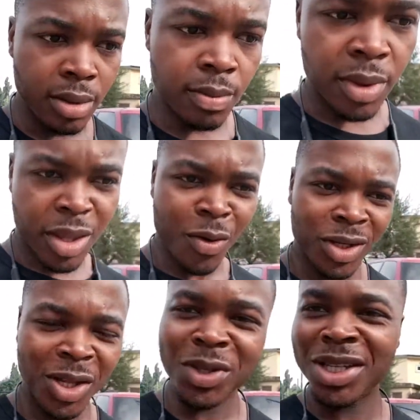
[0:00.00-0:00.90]
there
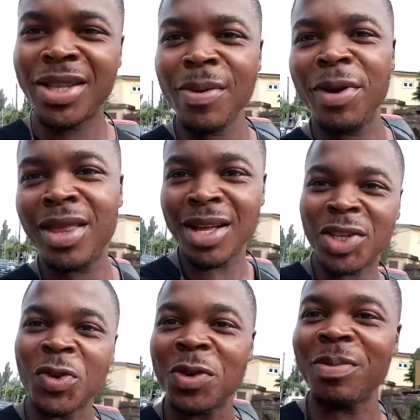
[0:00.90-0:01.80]
was a statement that
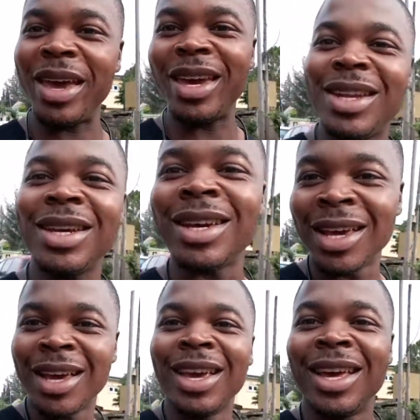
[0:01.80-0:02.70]
someone made
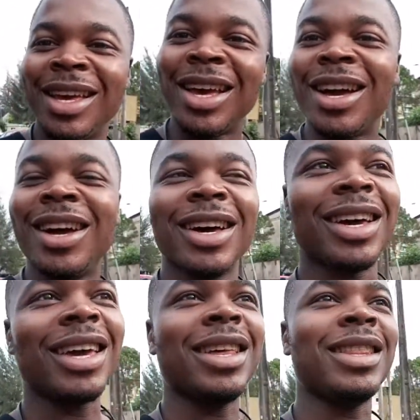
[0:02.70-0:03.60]

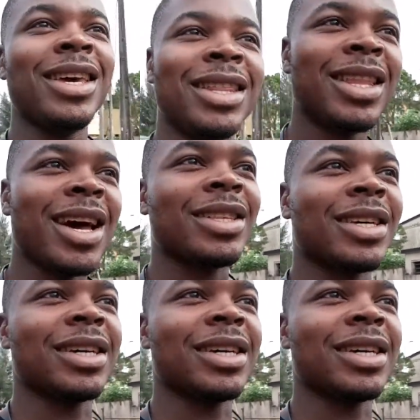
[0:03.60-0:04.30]
in that